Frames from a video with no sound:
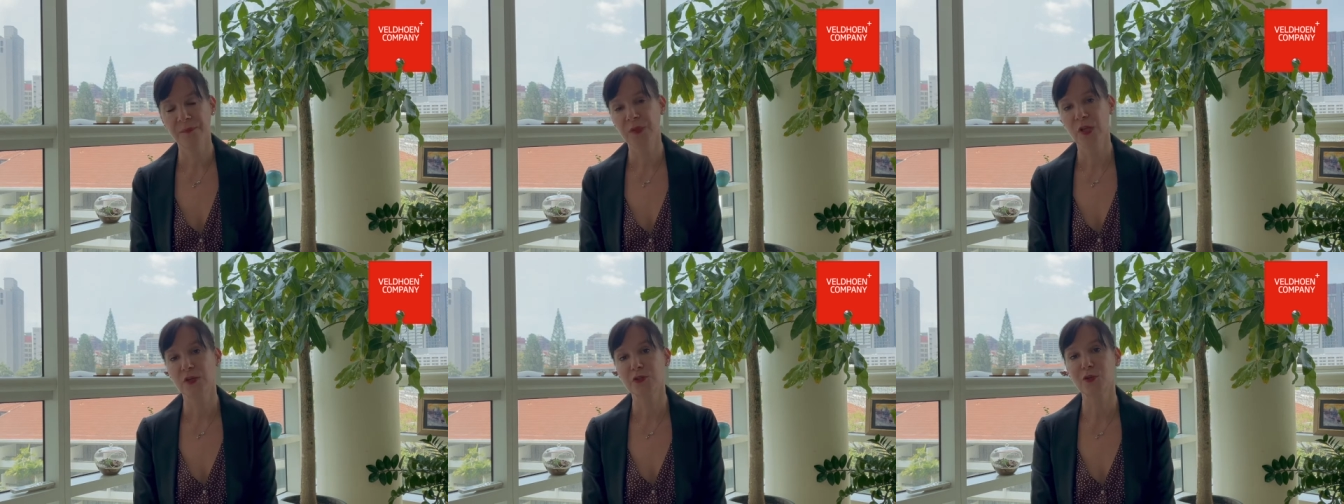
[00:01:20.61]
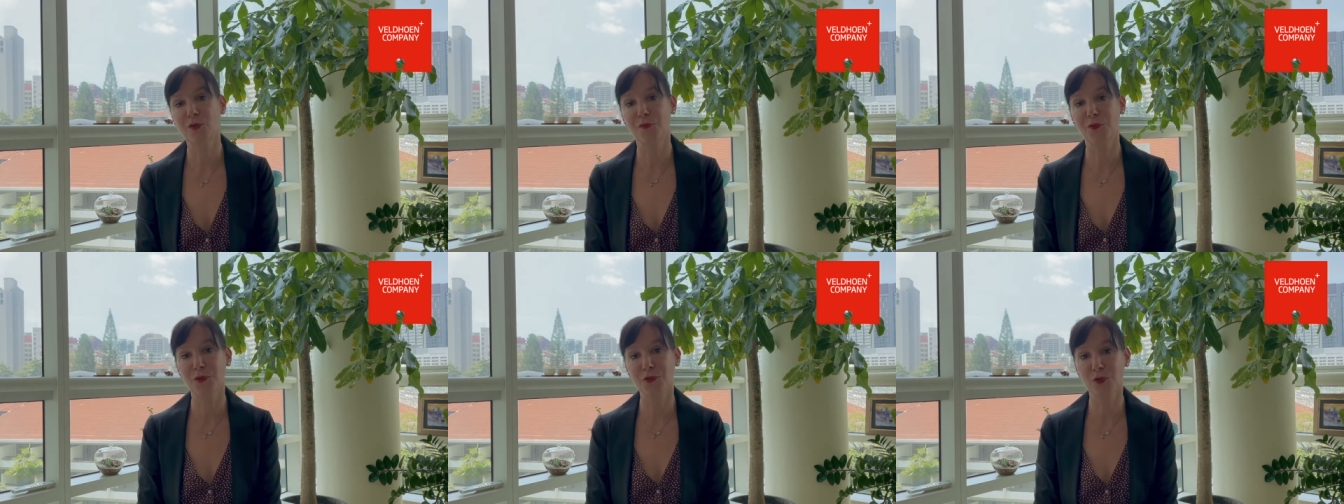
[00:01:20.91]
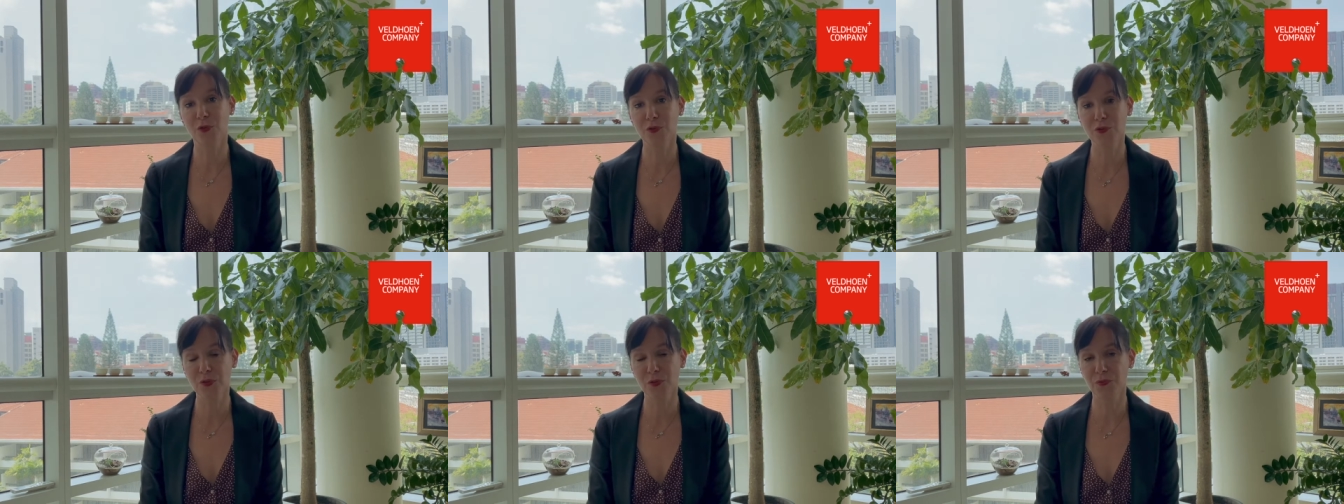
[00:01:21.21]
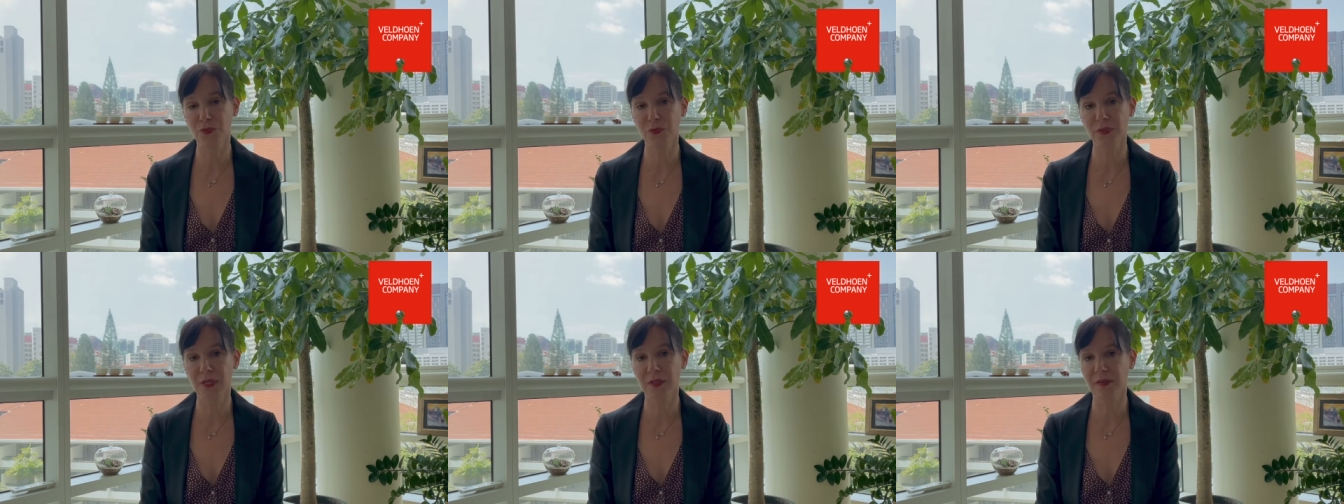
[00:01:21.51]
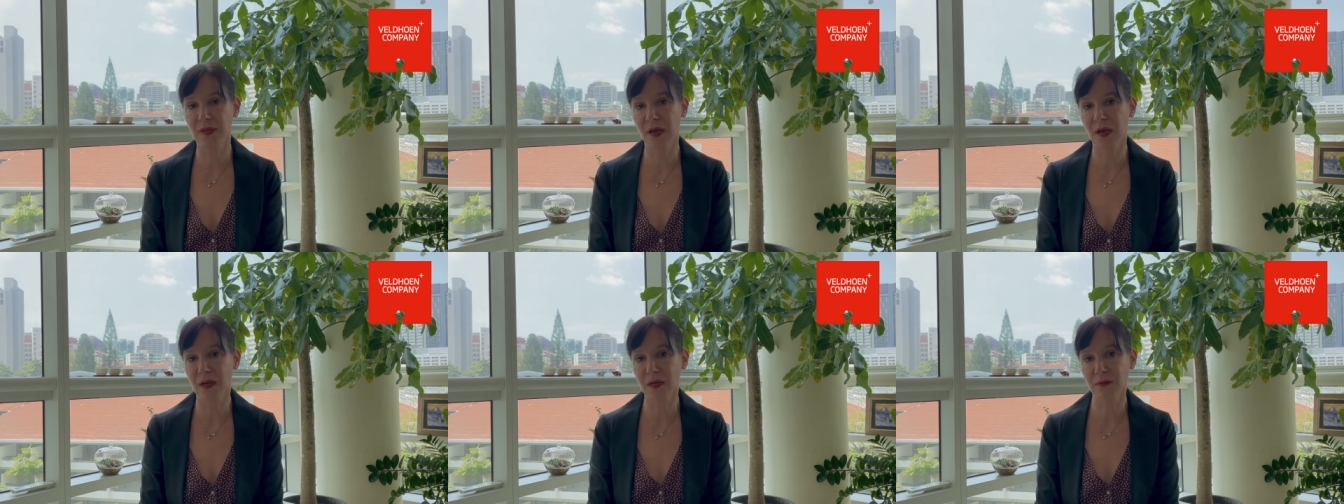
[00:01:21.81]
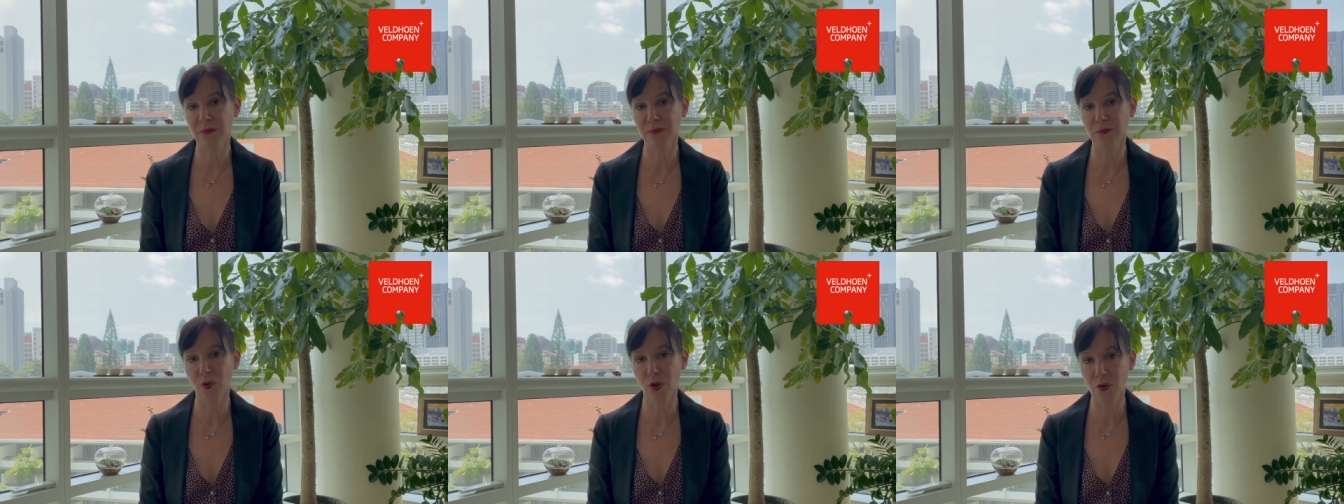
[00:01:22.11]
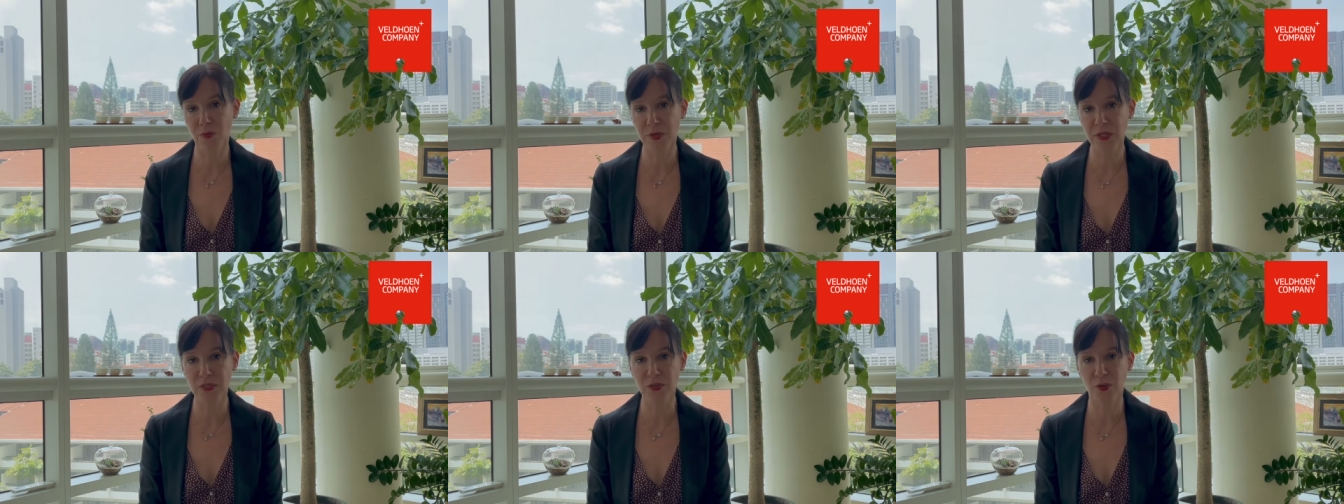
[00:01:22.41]
So for those of you that are
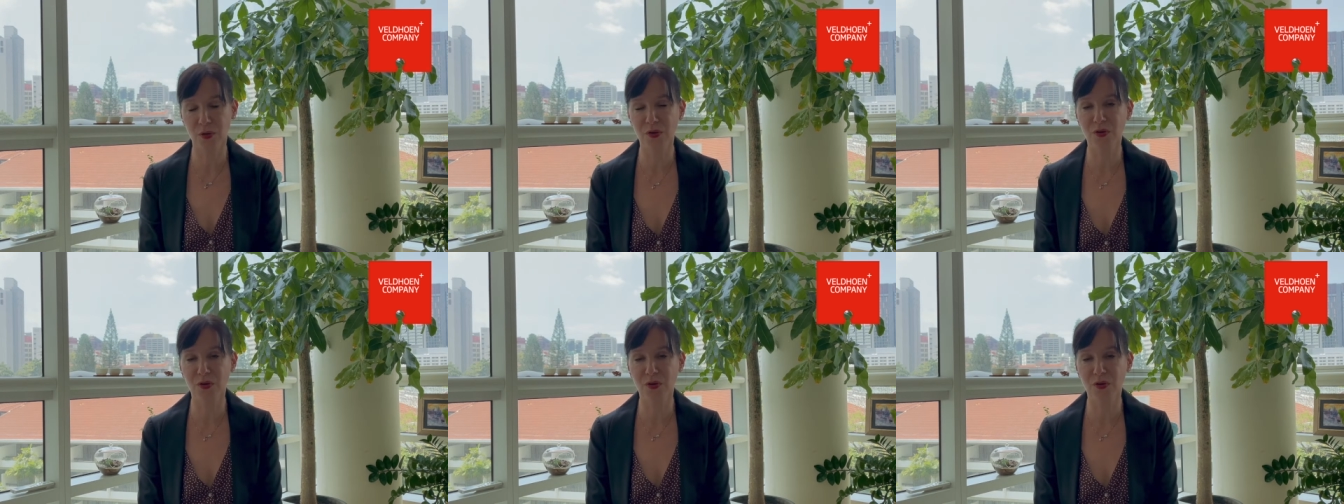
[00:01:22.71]
worried or